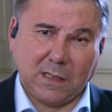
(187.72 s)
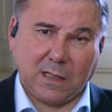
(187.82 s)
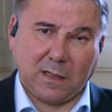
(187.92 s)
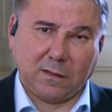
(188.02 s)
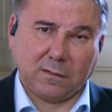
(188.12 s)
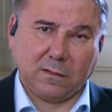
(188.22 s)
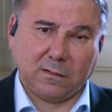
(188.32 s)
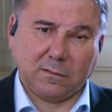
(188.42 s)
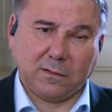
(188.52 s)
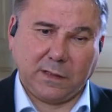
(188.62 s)

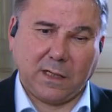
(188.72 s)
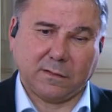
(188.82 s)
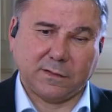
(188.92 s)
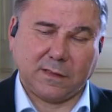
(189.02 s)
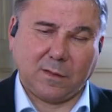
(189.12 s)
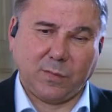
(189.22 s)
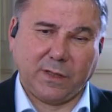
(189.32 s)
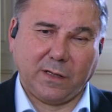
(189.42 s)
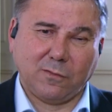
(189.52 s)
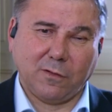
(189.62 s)
Yeah,
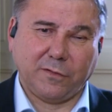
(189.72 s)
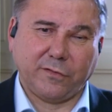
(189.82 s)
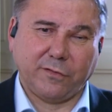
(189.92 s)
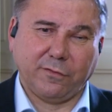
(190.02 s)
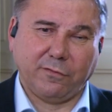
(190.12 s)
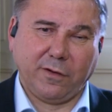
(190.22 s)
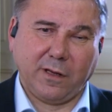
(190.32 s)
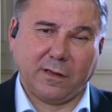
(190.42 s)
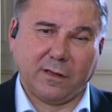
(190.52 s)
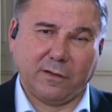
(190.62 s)
somebody who was
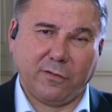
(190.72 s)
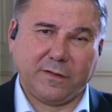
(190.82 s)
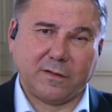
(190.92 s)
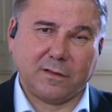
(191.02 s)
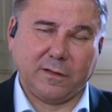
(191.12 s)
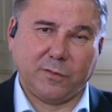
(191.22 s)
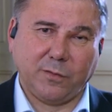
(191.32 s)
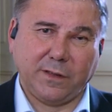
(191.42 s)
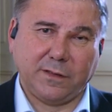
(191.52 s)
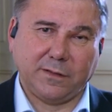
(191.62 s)
recently
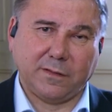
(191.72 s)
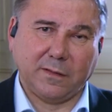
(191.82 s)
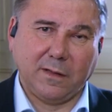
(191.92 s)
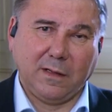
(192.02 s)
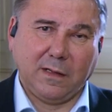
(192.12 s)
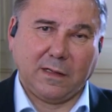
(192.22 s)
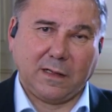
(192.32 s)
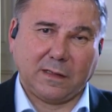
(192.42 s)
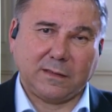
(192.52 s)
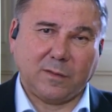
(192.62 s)
tweeted
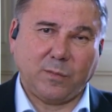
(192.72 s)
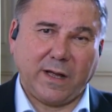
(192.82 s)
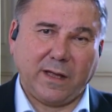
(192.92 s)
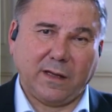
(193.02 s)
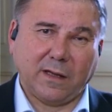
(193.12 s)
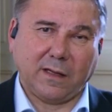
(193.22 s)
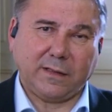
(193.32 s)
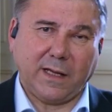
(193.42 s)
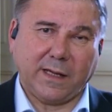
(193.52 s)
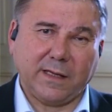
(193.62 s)
that by
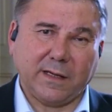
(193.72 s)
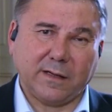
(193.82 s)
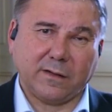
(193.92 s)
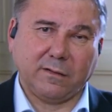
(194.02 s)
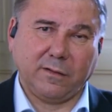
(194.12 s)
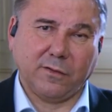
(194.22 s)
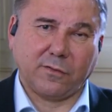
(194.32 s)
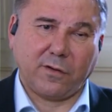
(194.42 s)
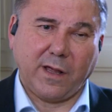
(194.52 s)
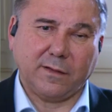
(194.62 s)
attacking
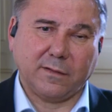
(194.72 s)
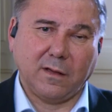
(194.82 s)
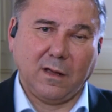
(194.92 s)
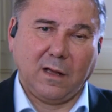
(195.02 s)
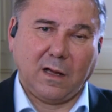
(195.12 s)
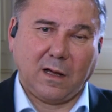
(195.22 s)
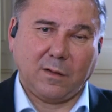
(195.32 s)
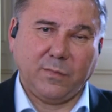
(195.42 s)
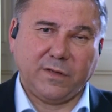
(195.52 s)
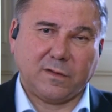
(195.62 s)
Ukraine,
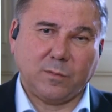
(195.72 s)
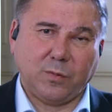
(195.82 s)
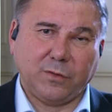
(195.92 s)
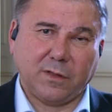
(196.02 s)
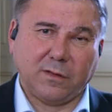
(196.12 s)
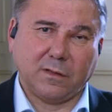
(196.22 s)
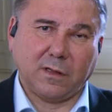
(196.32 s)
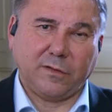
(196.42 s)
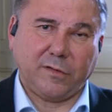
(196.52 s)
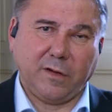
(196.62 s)
Mr. Putin
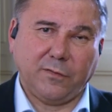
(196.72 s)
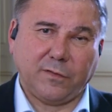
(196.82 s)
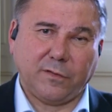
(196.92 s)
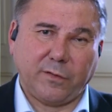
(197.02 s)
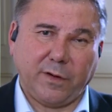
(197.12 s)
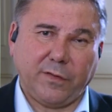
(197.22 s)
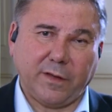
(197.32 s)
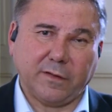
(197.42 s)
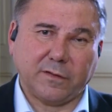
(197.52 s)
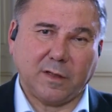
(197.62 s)
achieved three
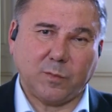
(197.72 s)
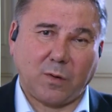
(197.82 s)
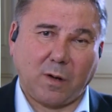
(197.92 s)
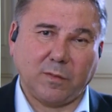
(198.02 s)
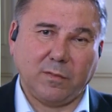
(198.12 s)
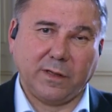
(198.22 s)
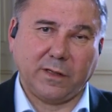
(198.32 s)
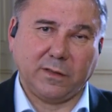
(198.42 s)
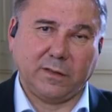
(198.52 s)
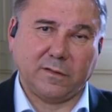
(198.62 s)
things that probably
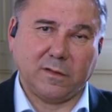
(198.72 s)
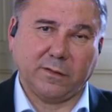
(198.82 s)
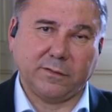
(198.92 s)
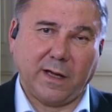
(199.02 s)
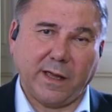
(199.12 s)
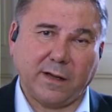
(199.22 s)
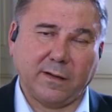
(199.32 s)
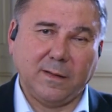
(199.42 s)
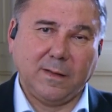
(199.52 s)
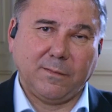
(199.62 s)
he does not like:
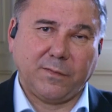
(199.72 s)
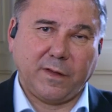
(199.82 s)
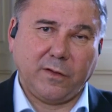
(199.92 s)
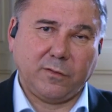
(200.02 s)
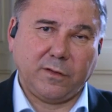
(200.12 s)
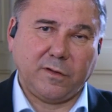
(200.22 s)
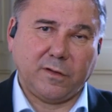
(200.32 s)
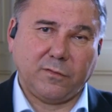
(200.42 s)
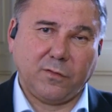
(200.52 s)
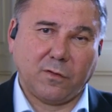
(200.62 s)
the unity
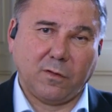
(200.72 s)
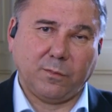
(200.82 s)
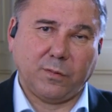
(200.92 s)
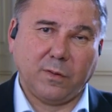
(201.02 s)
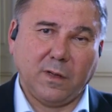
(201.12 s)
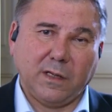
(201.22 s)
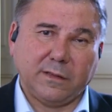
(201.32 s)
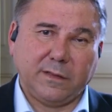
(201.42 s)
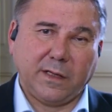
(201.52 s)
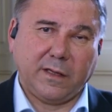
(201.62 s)
of Europe,
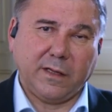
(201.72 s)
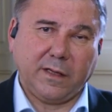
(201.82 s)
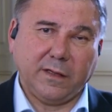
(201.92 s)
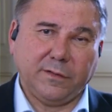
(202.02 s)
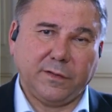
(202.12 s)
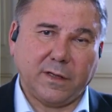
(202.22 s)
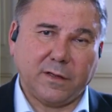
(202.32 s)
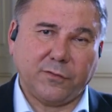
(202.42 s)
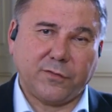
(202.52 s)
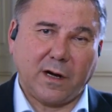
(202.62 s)
he killed the
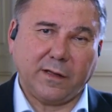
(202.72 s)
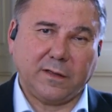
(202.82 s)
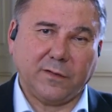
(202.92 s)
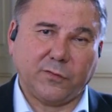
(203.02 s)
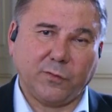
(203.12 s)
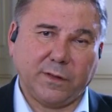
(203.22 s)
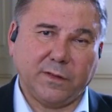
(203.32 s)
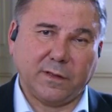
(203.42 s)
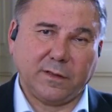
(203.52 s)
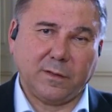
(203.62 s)
neutrality of
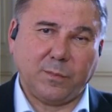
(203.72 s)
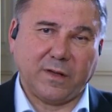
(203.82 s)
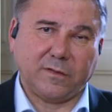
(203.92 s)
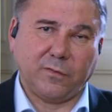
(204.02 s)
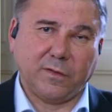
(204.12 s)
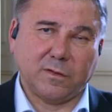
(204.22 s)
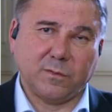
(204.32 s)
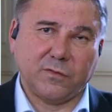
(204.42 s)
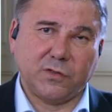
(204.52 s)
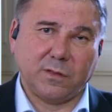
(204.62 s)
Sweden, and the pacifism
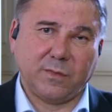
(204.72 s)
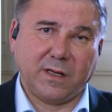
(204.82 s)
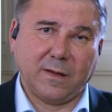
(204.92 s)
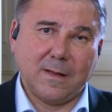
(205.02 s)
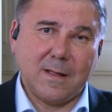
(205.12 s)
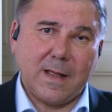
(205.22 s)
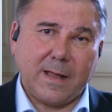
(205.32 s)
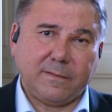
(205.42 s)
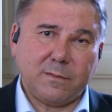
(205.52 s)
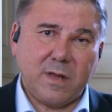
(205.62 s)
of Germany.
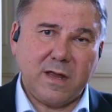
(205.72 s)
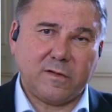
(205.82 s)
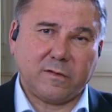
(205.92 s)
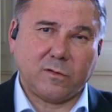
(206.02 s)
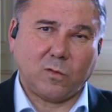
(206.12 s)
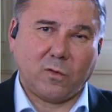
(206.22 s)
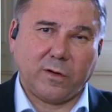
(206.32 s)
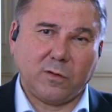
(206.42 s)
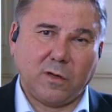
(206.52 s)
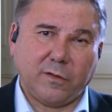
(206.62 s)
And the major
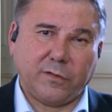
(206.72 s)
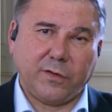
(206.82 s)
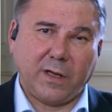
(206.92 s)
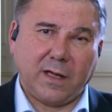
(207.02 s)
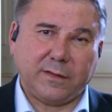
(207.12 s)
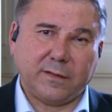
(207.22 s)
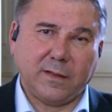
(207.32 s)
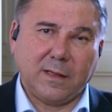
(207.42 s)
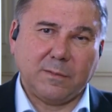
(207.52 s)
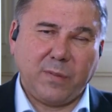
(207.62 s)
story was that
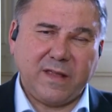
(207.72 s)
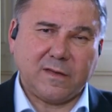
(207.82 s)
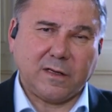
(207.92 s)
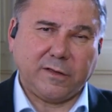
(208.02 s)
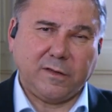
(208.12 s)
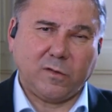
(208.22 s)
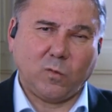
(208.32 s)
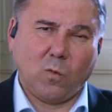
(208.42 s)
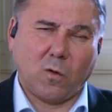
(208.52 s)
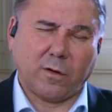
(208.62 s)
basically this
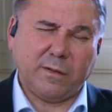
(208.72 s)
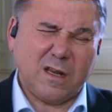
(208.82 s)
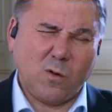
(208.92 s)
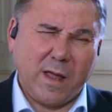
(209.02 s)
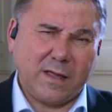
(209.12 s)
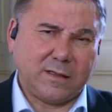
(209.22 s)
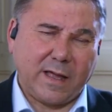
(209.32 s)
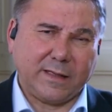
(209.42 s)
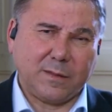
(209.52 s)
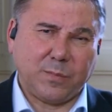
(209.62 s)
war, in a way
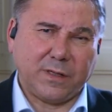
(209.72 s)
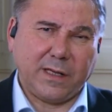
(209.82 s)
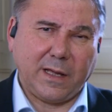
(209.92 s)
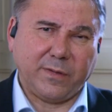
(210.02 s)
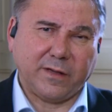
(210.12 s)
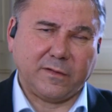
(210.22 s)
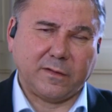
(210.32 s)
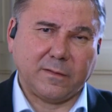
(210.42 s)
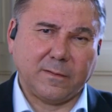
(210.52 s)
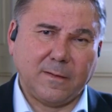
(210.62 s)
like the pandemics,